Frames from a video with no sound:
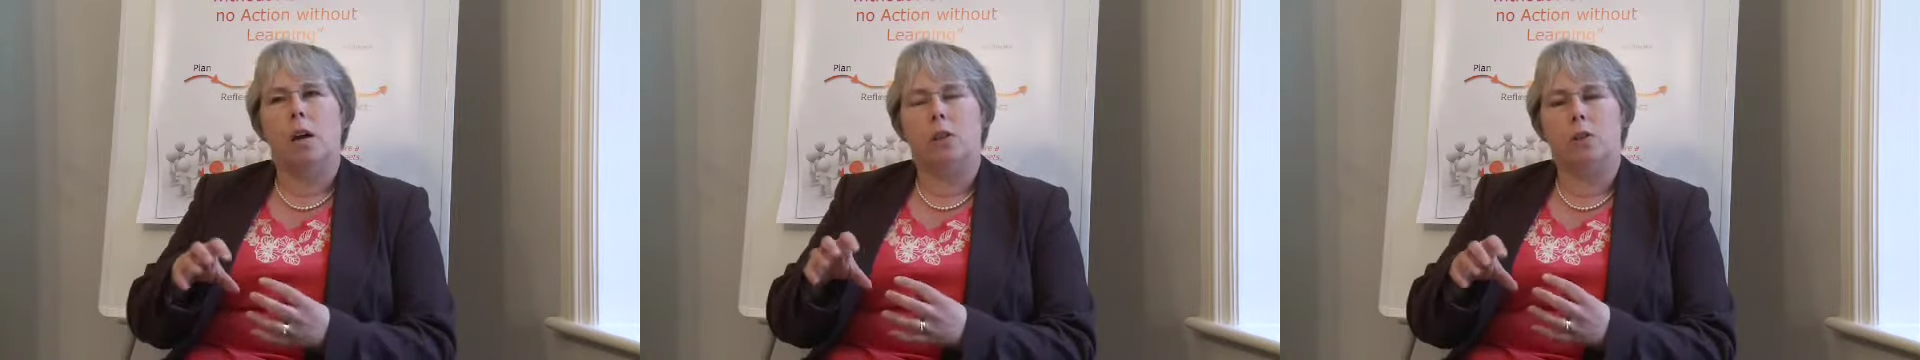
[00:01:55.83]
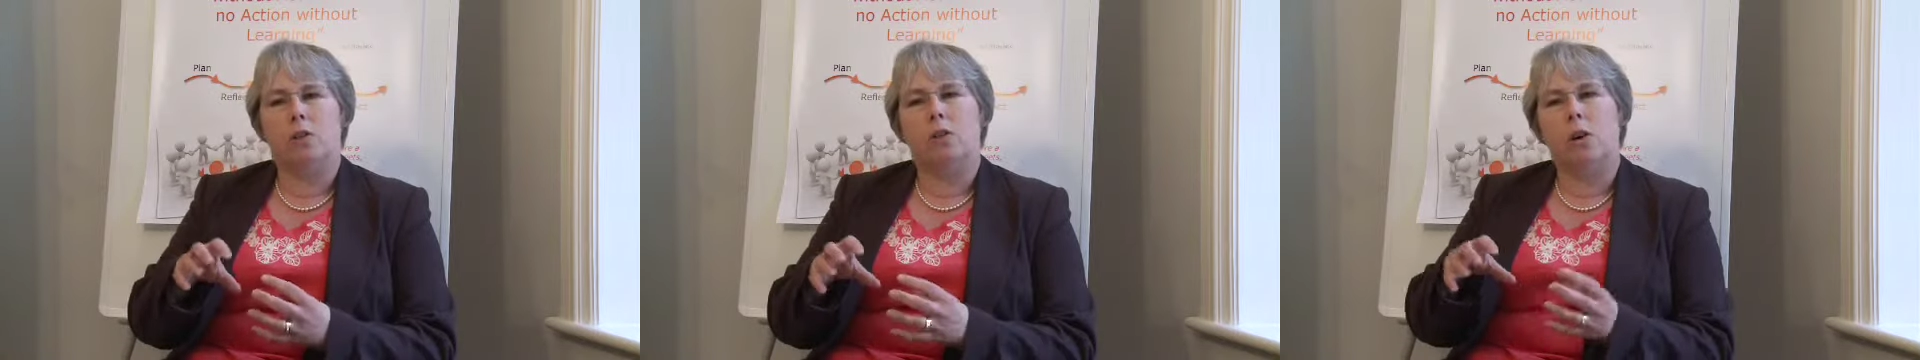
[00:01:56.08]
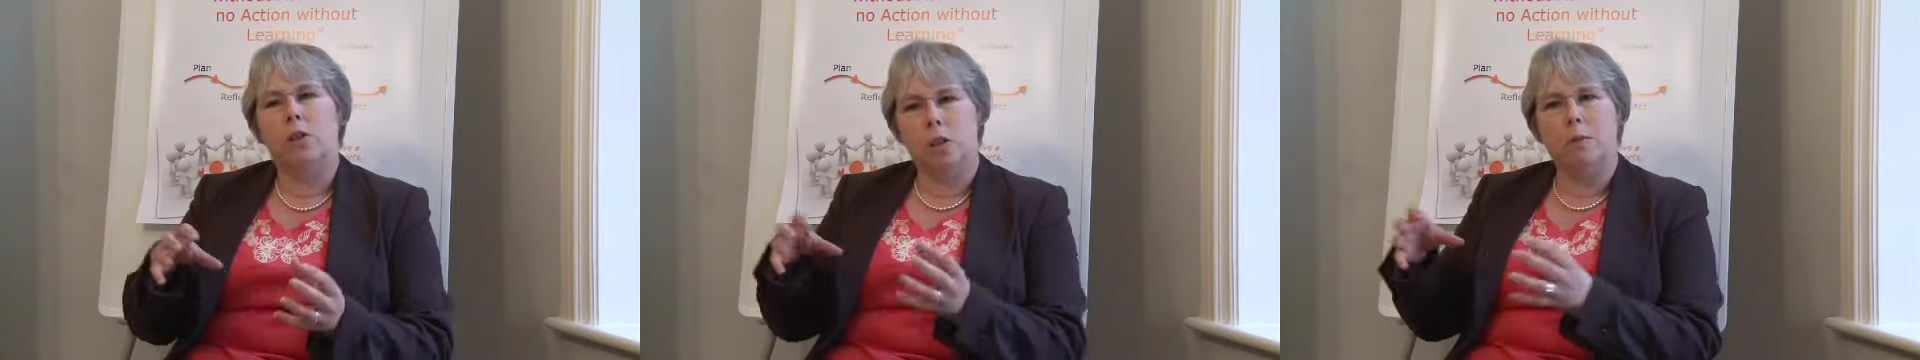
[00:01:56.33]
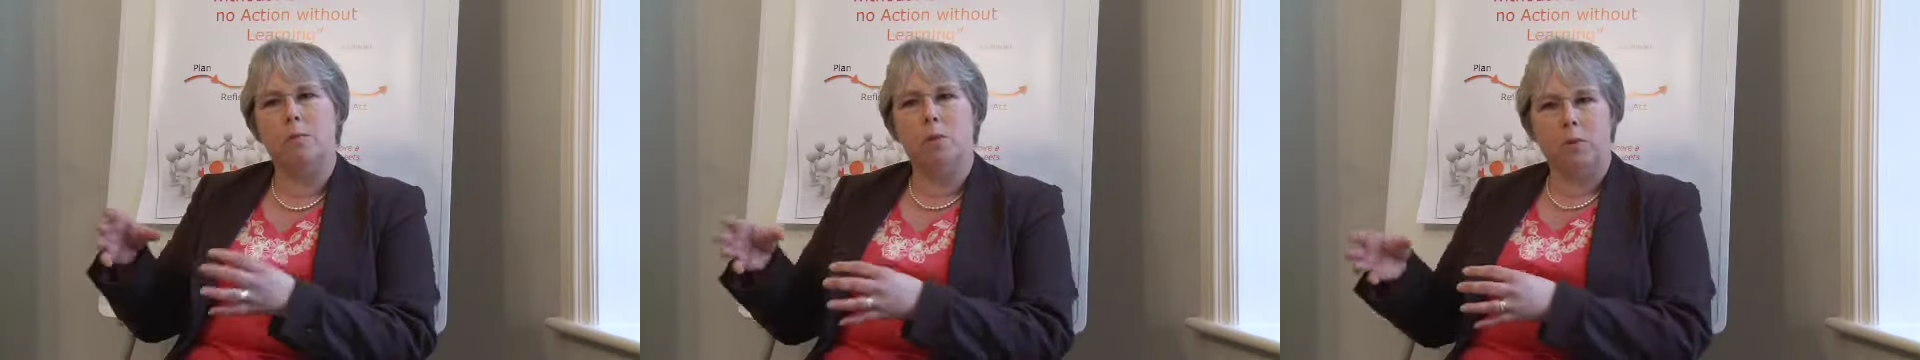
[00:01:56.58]
starting
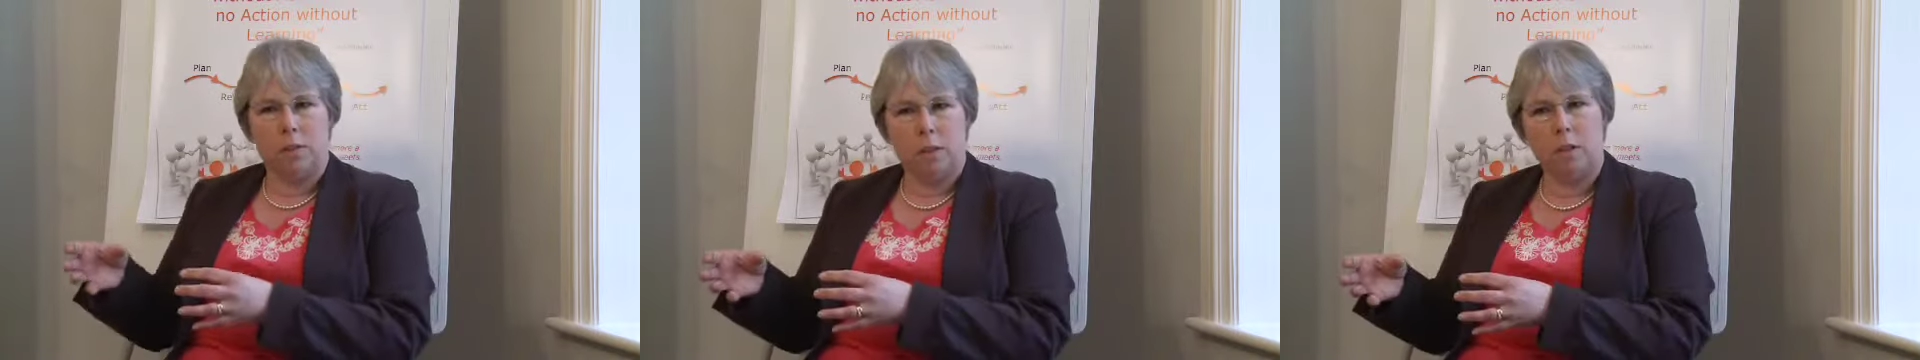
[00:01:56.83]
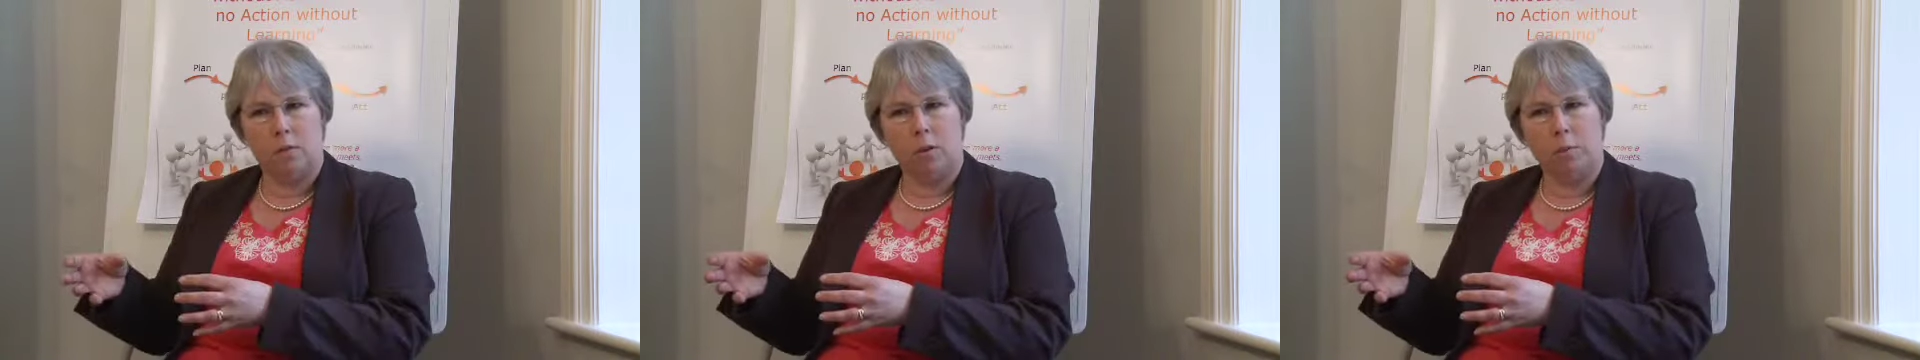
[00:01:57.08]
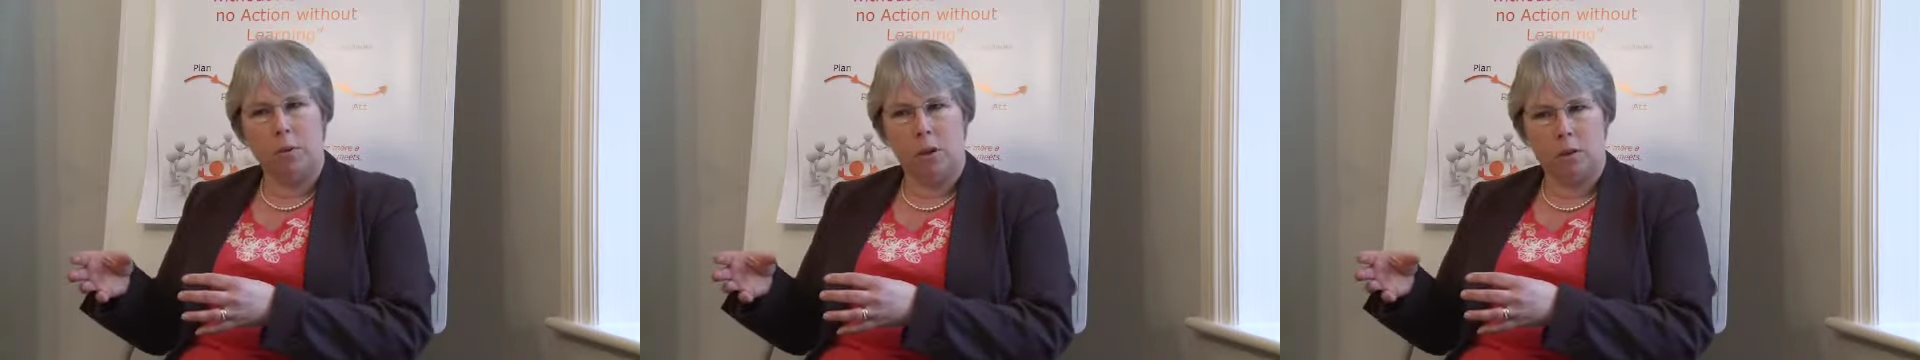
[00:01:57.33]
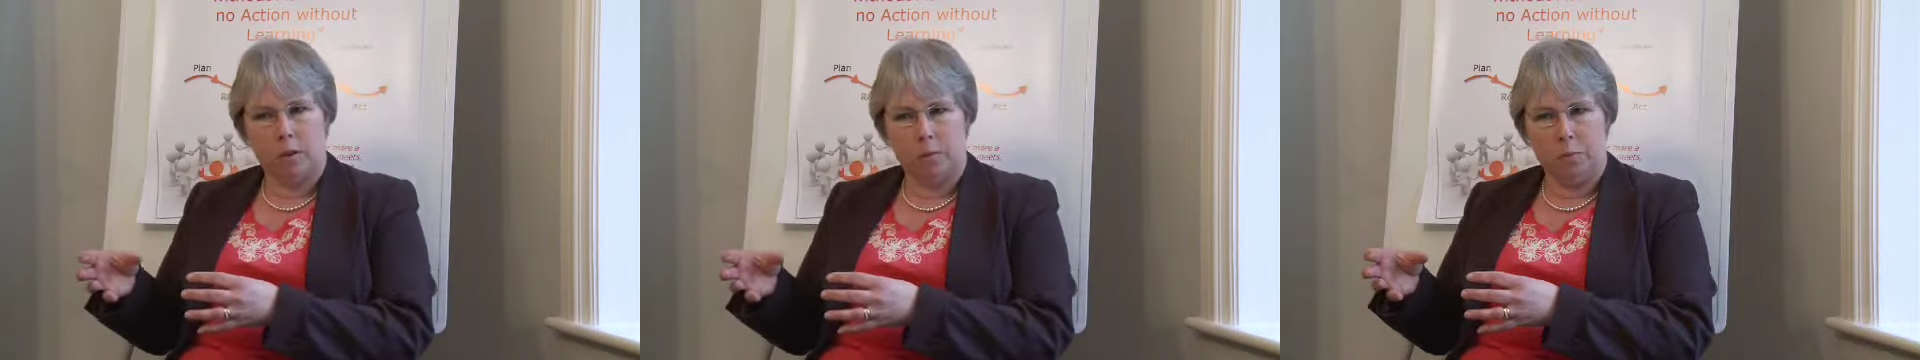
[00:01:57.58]
to move into the wrong
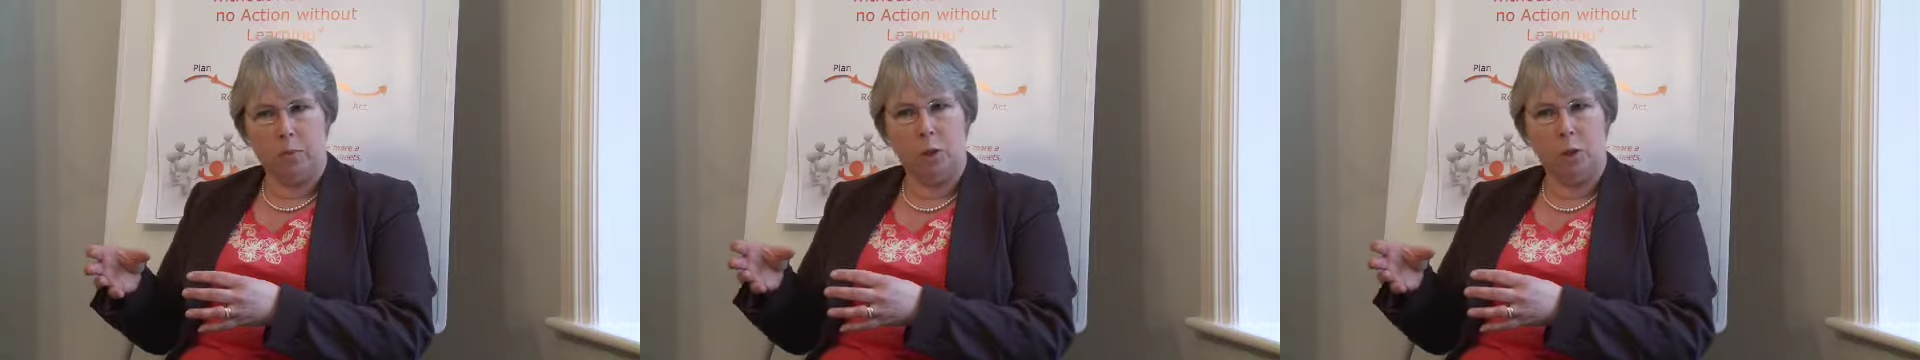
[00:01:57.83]
part of the